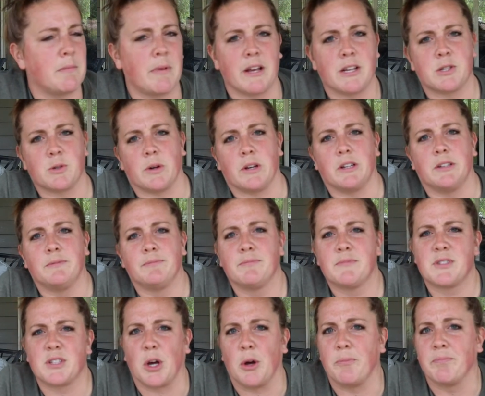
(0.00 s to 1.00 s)
soil.
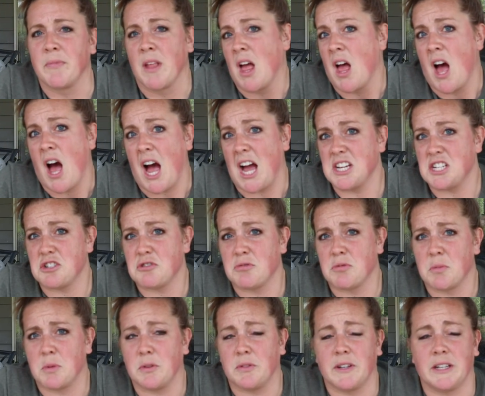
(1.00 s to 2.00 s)
So I just
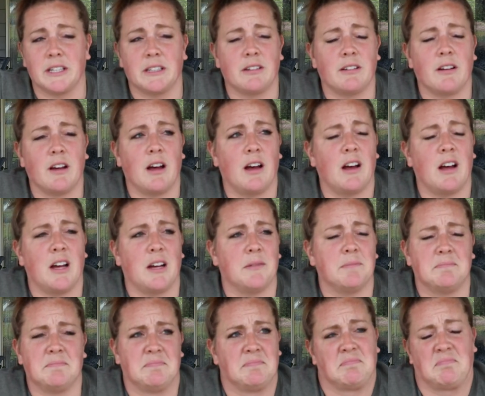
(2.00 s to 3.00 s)
remove it
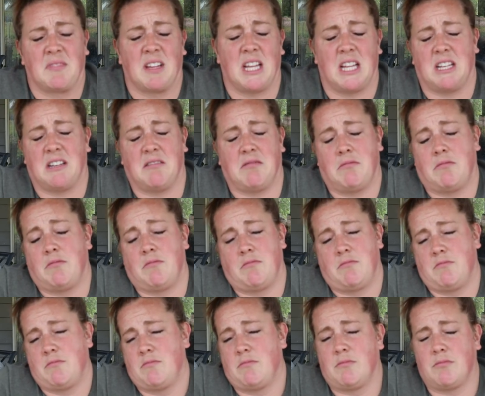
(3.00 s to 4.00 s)
and
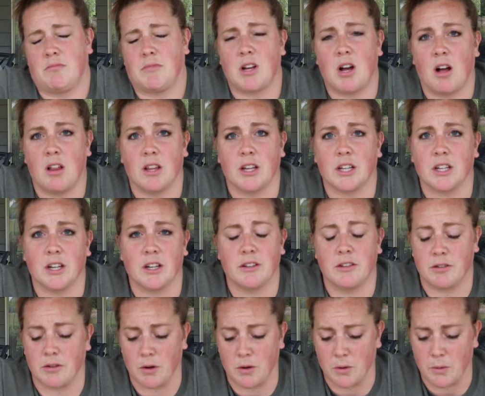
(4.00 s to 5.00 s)
call it good,
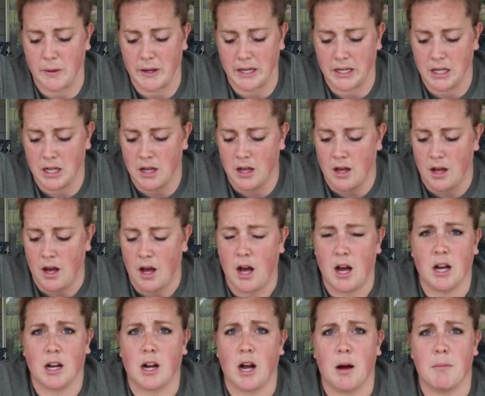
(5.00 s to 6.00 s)
throw it away,
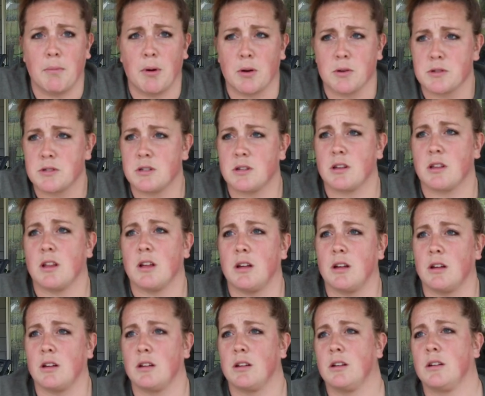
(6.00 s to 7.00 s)
compost
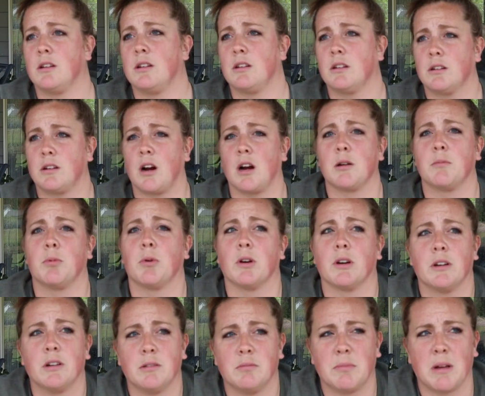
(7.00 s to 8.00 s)
the
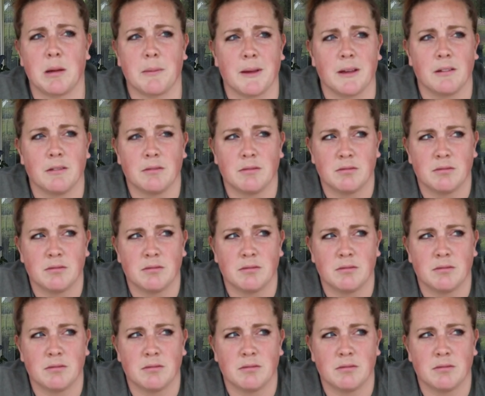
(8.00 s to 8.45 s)
cardboard maybe,